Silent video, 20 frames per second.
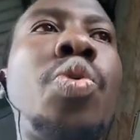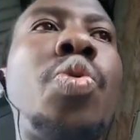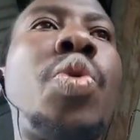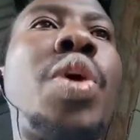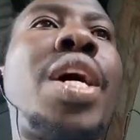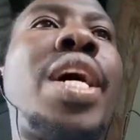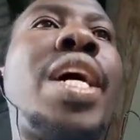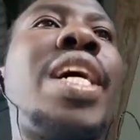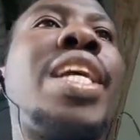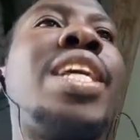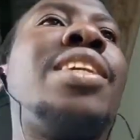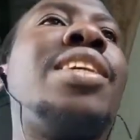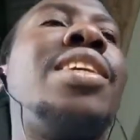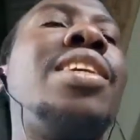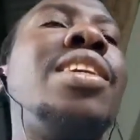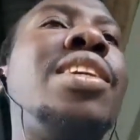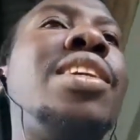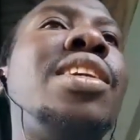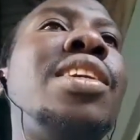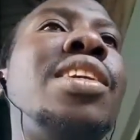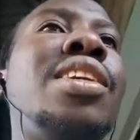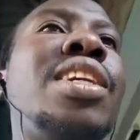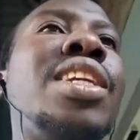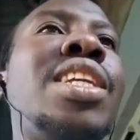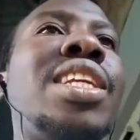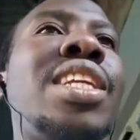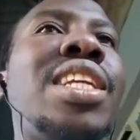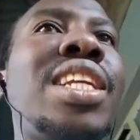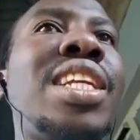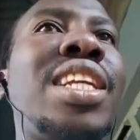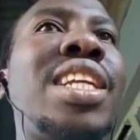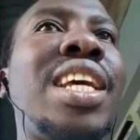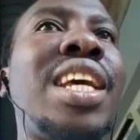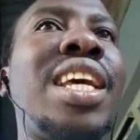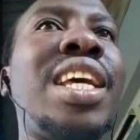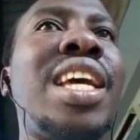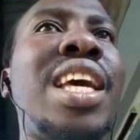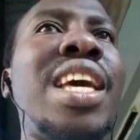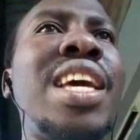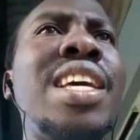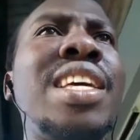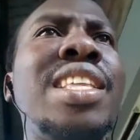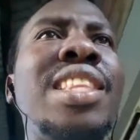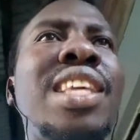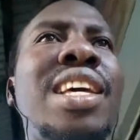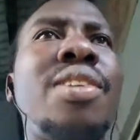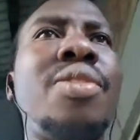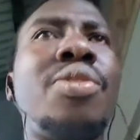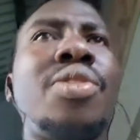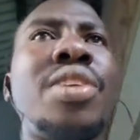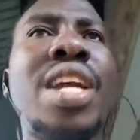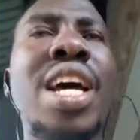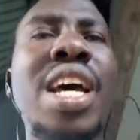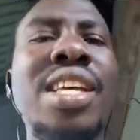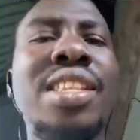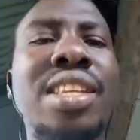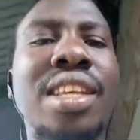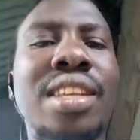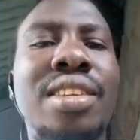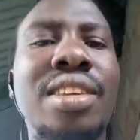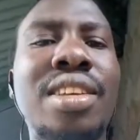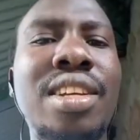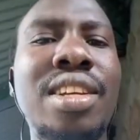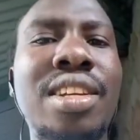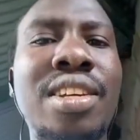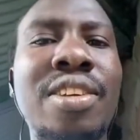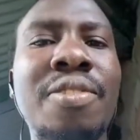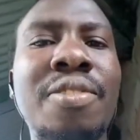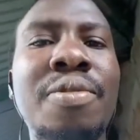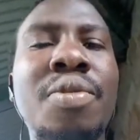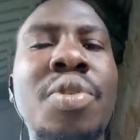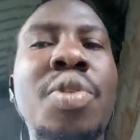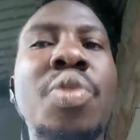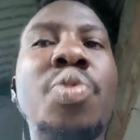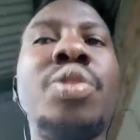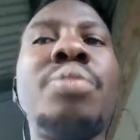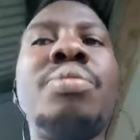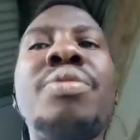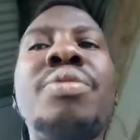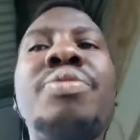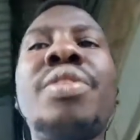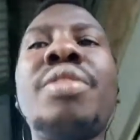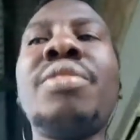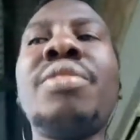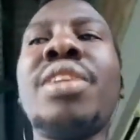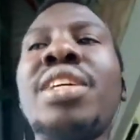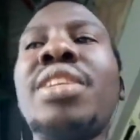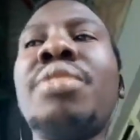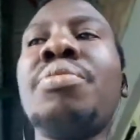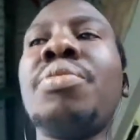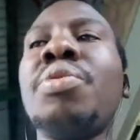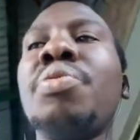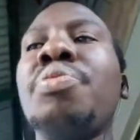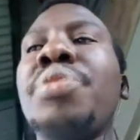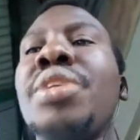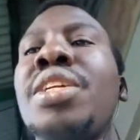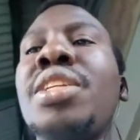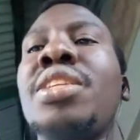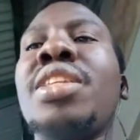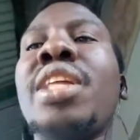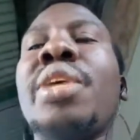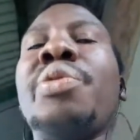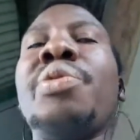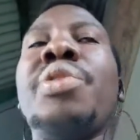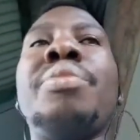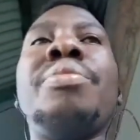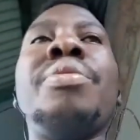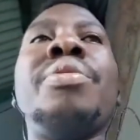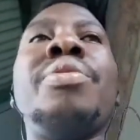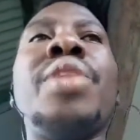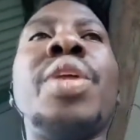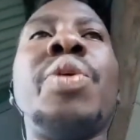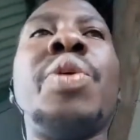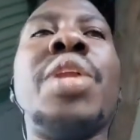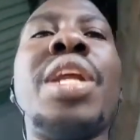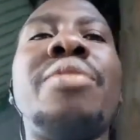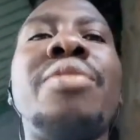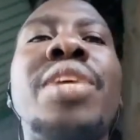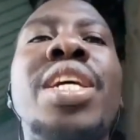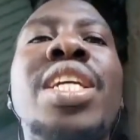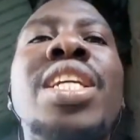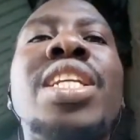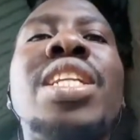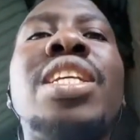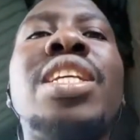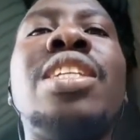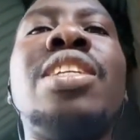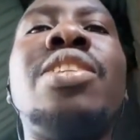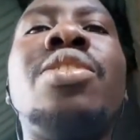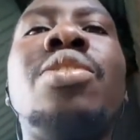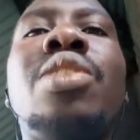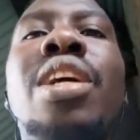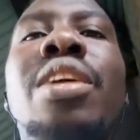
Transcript: are currently the 8th or 9th, I think, will be favored. It means they will have ended the season